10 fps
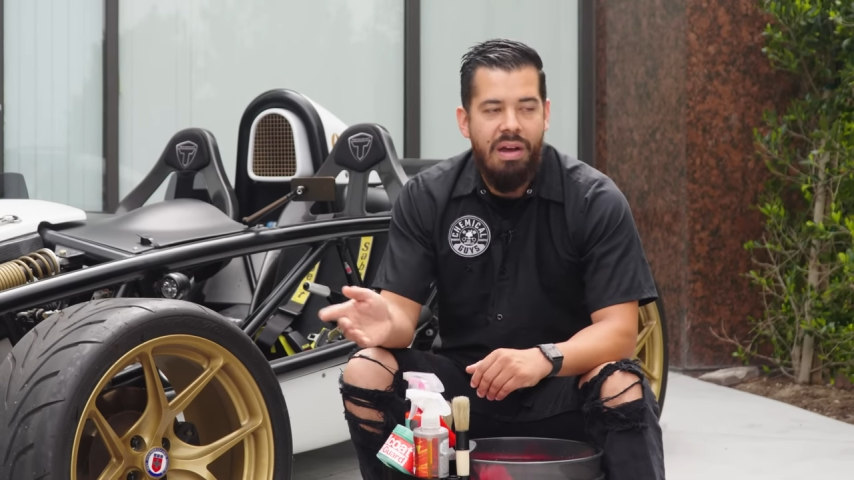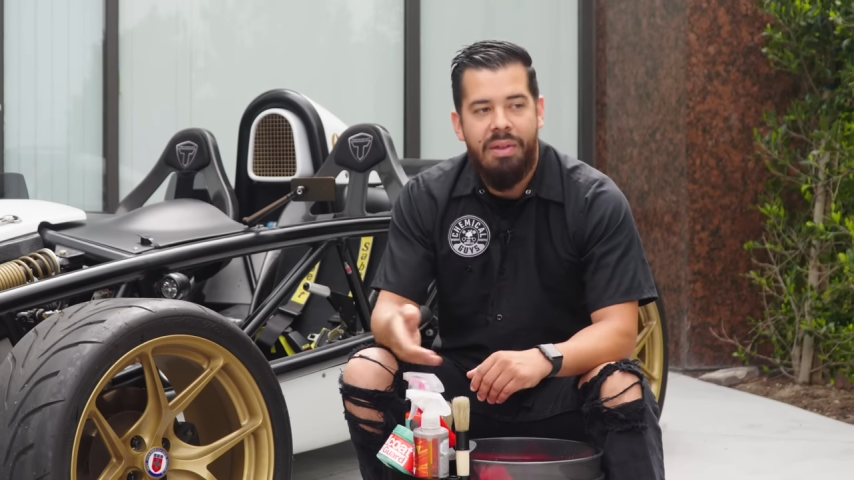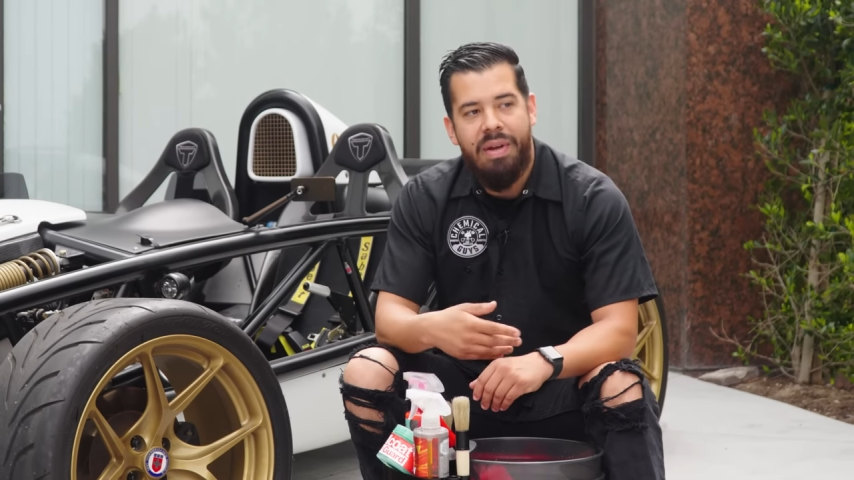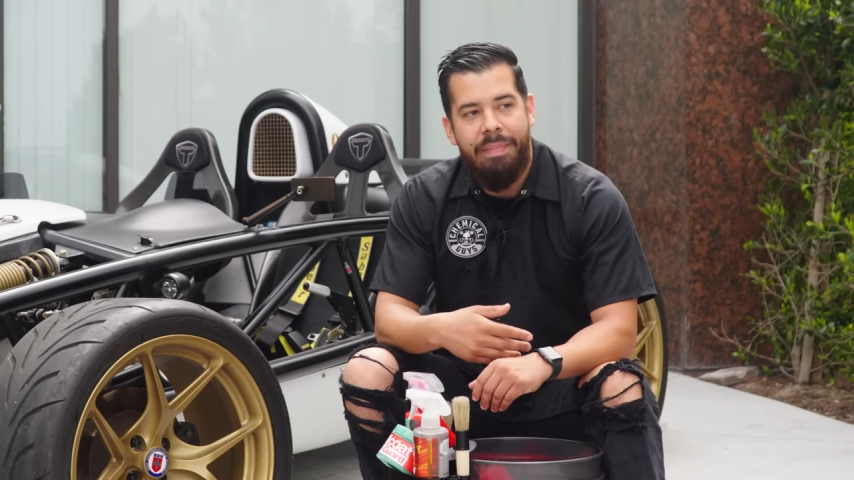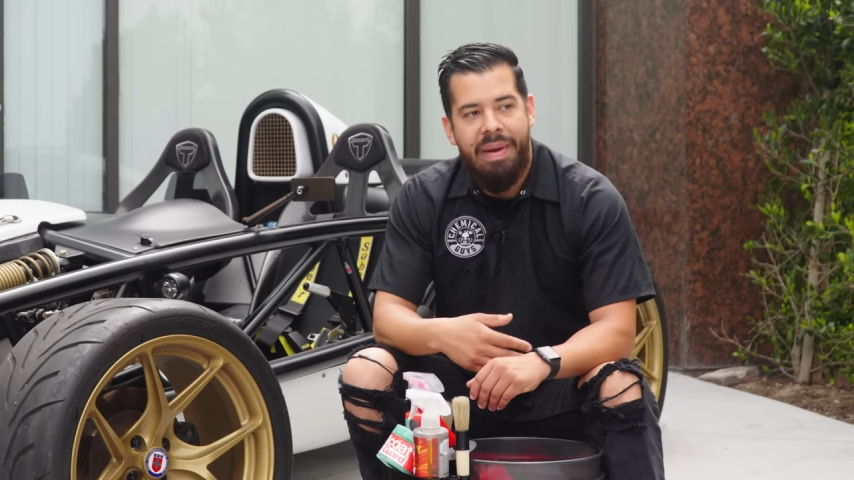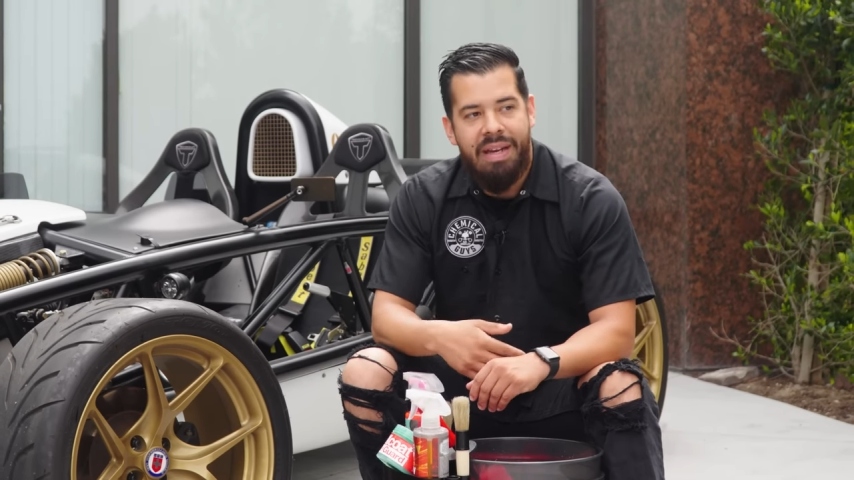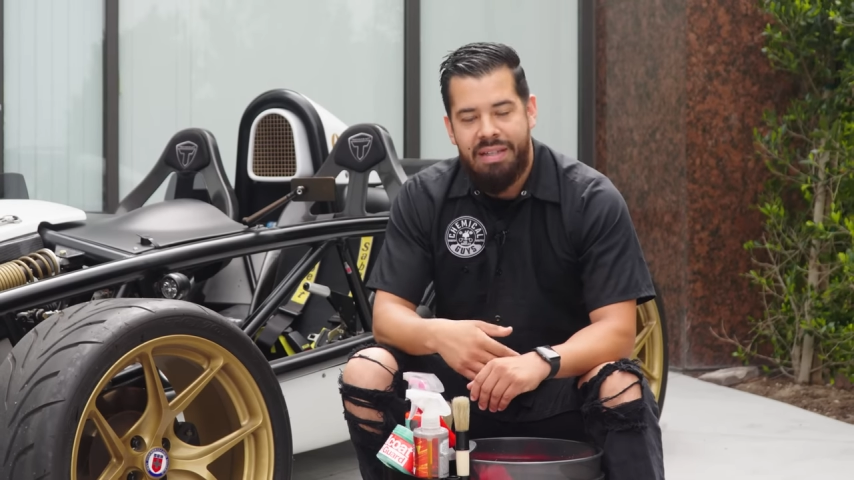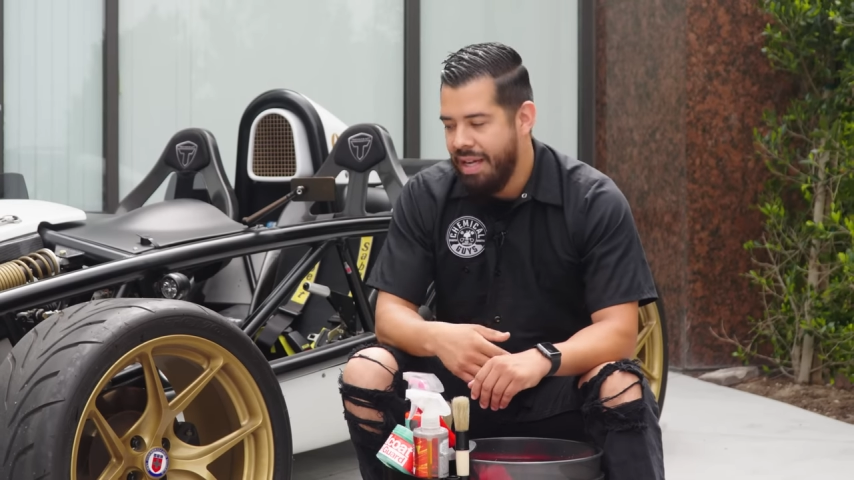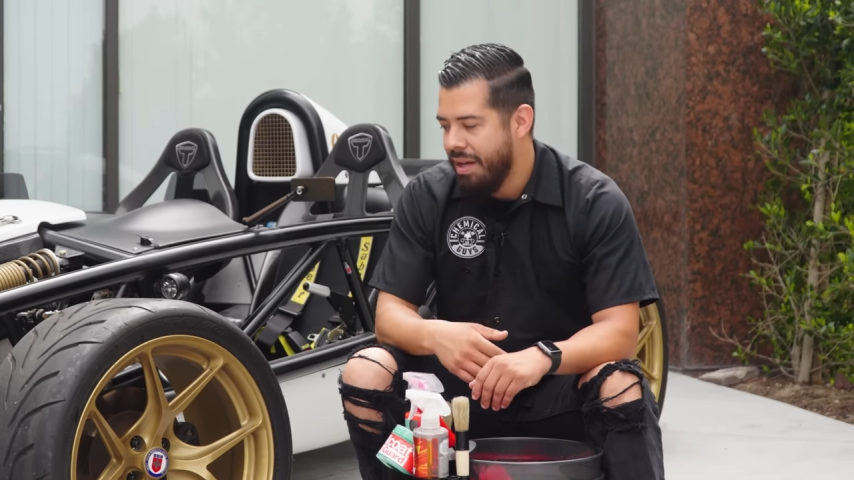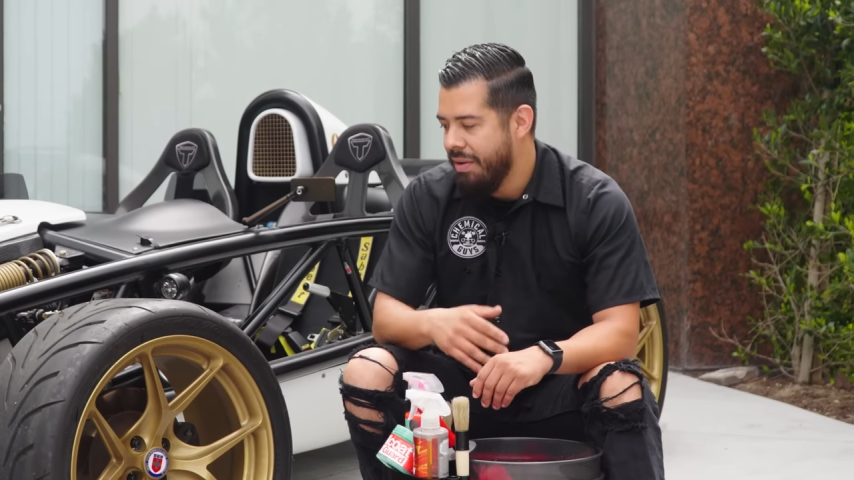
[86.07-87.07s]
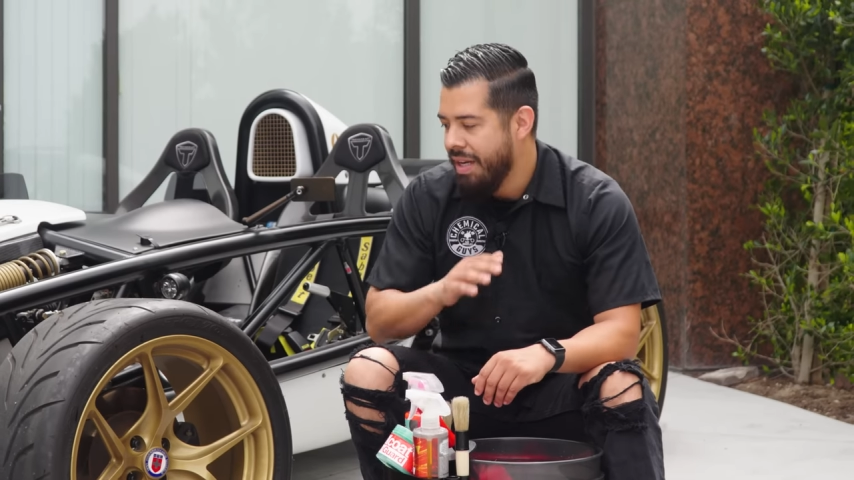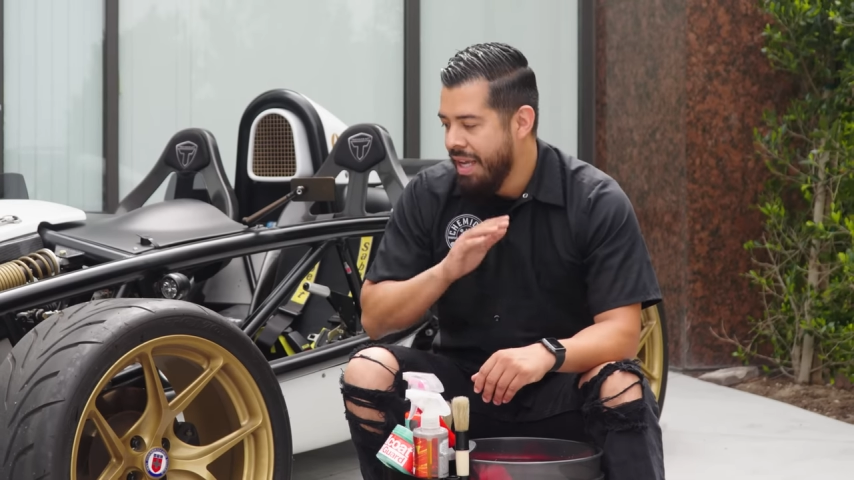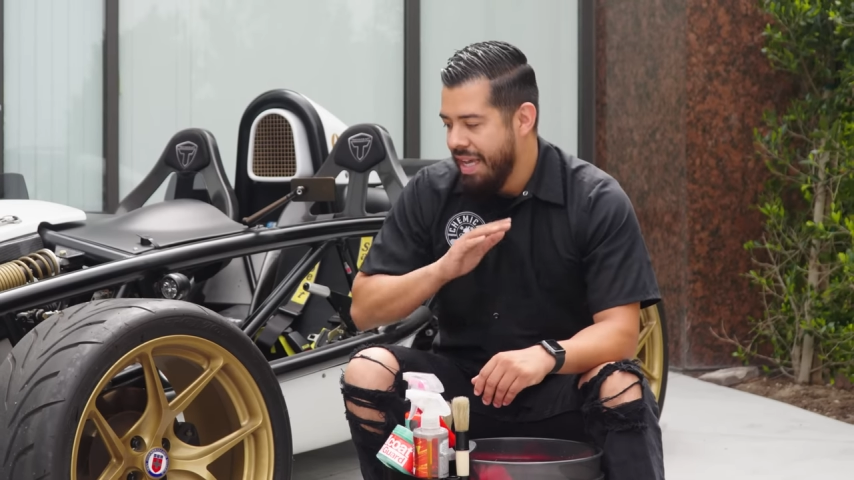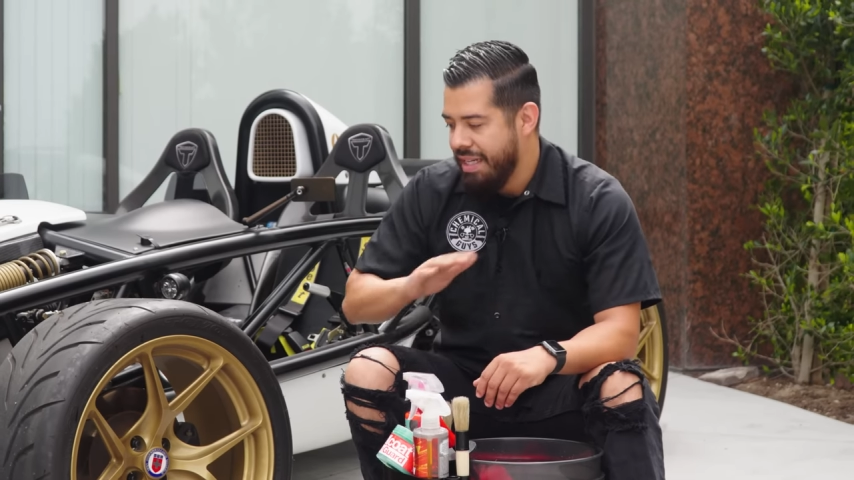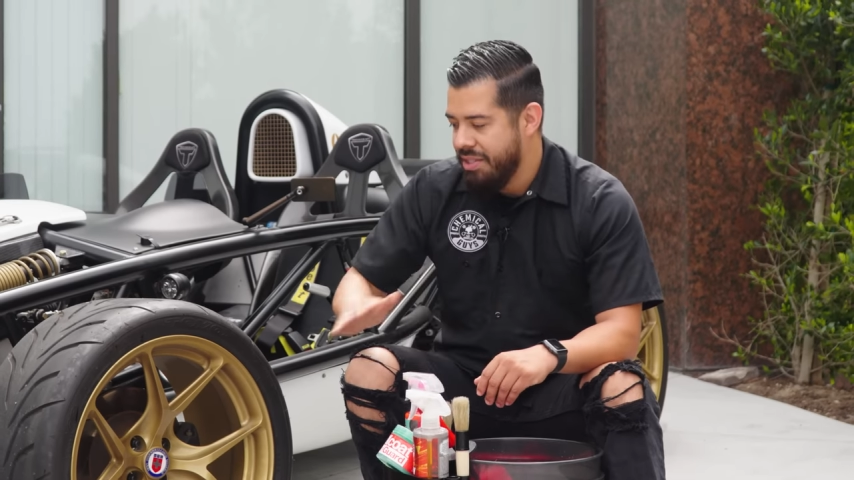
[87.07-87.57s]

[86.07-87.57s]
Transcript: all the way back down. And